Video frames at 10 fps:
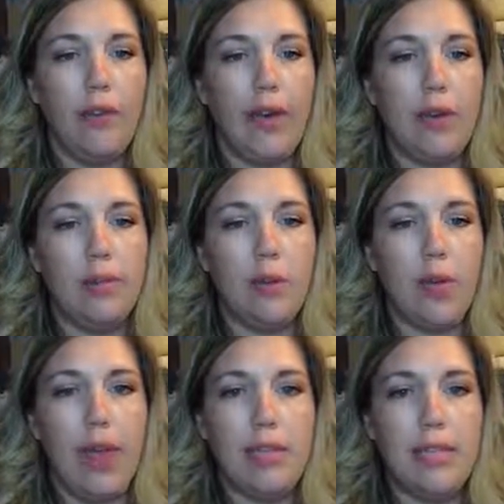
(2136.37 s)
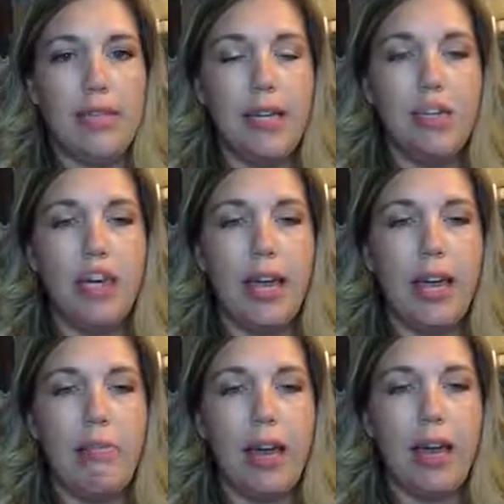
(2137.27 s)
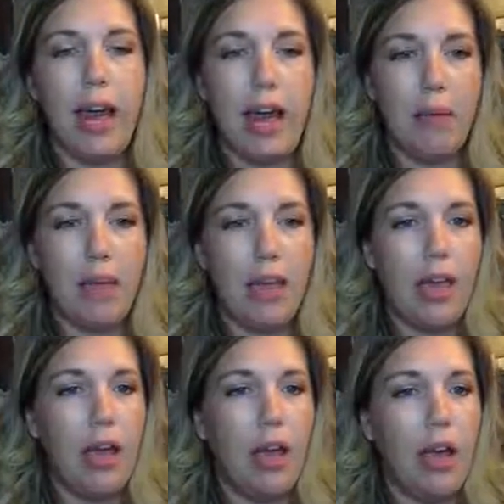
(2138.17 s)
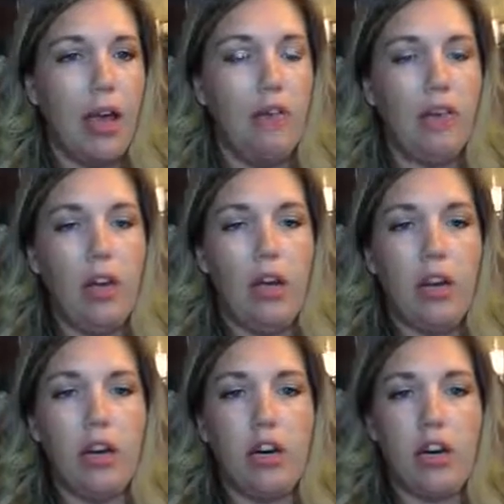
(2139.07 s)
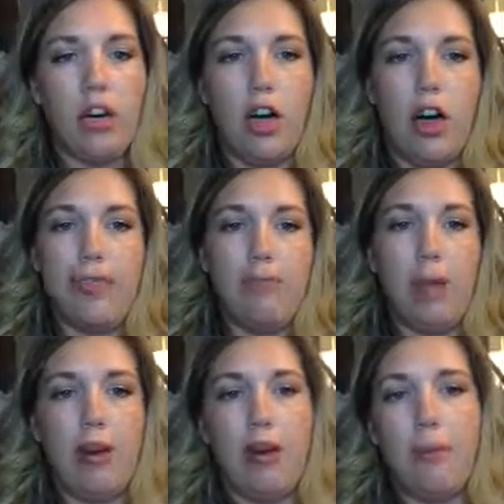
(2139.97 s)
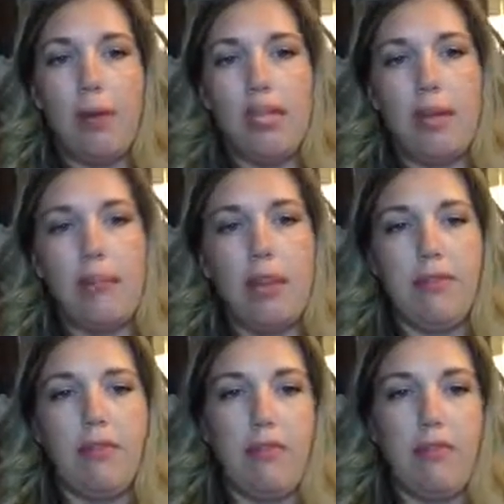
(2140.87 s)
Okay, so Cassie's going to try and get me a copy of her awesome parent input statement